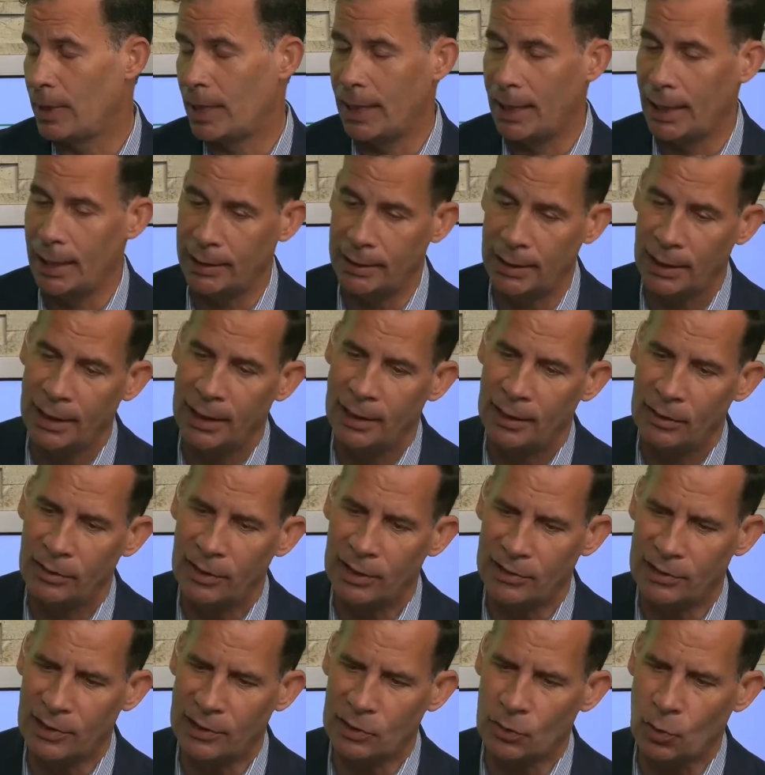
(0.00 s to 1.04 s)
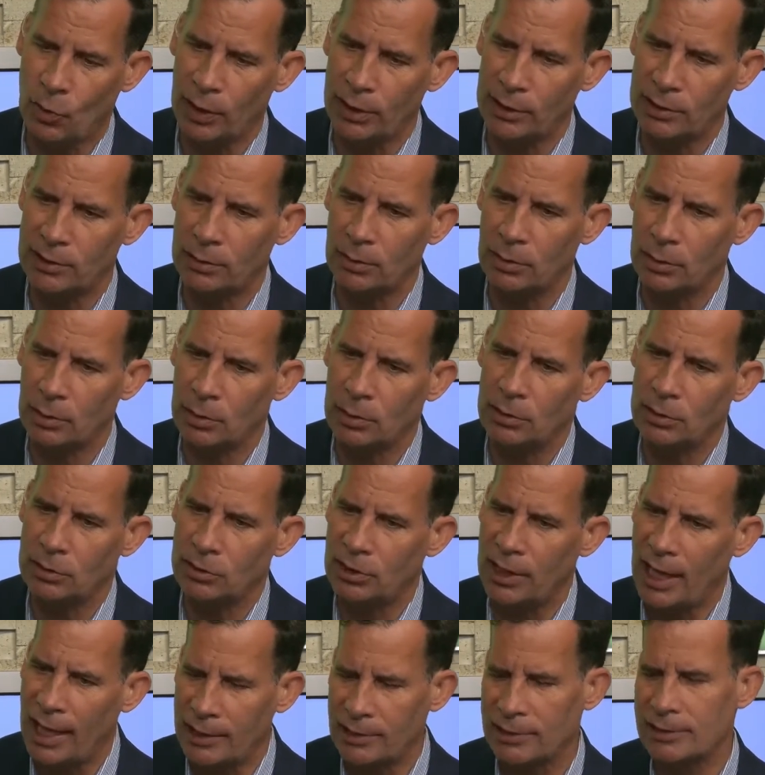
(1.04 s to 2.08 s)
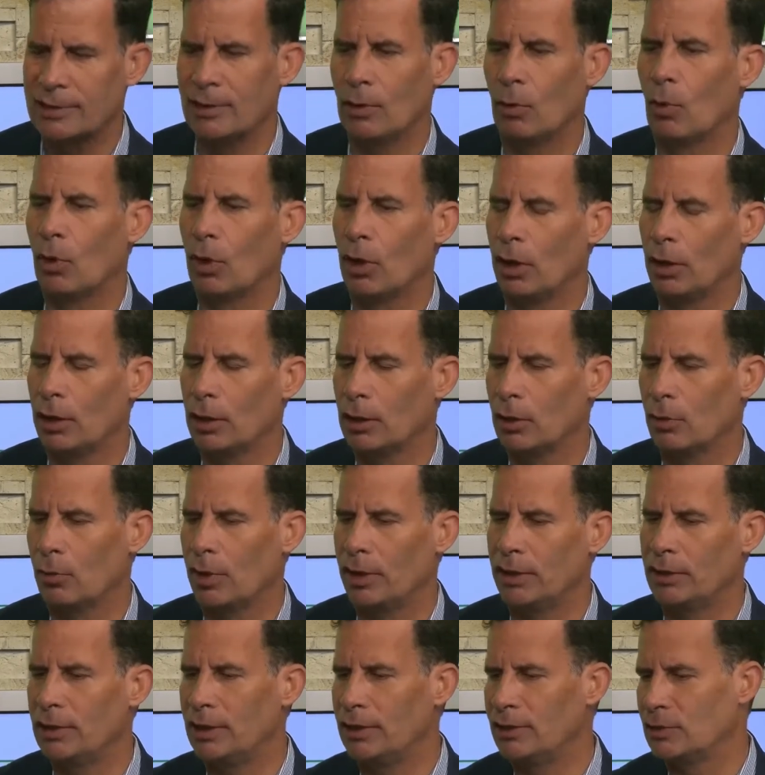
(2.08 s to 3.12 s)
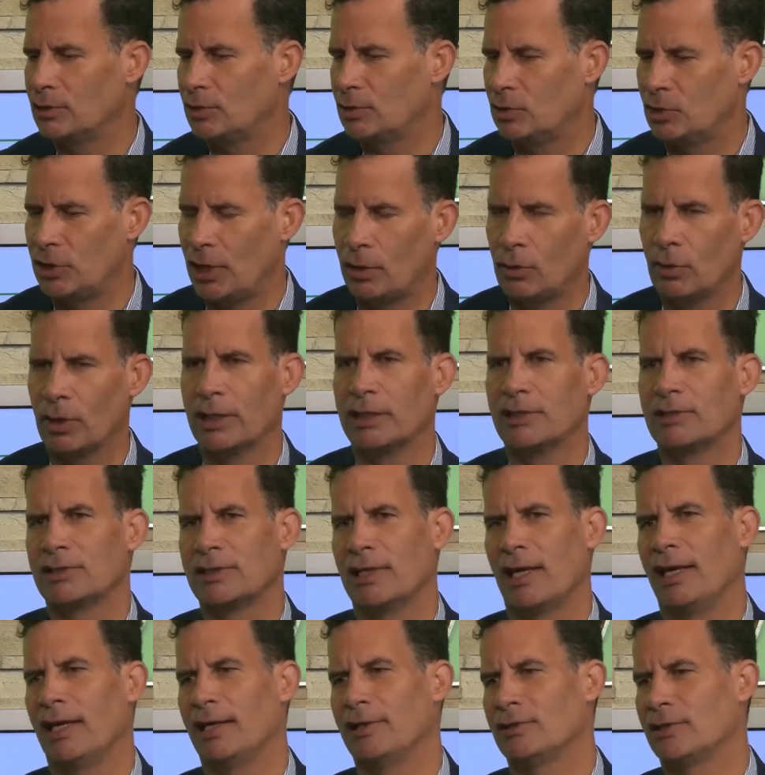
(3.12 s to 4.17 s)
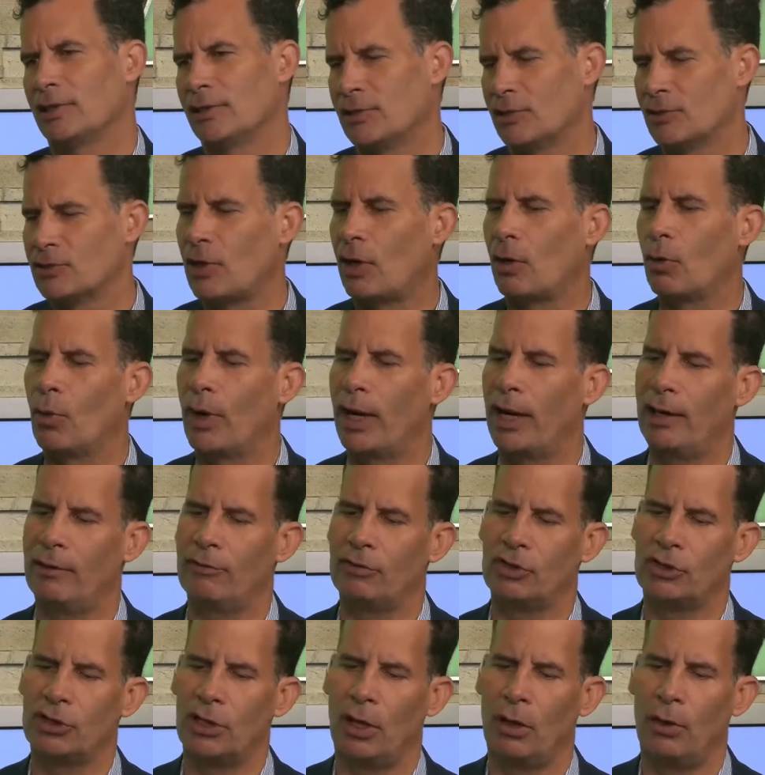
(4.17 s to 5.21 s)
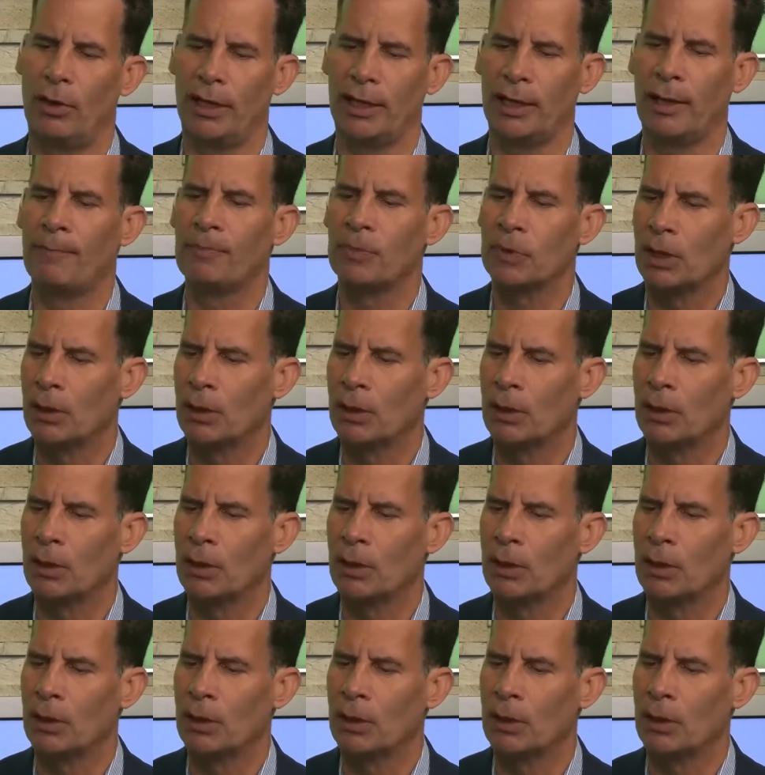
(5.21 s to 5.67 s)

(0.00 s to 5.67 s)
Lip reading: And this is what tends to work, what is generally says, this is our way of showing,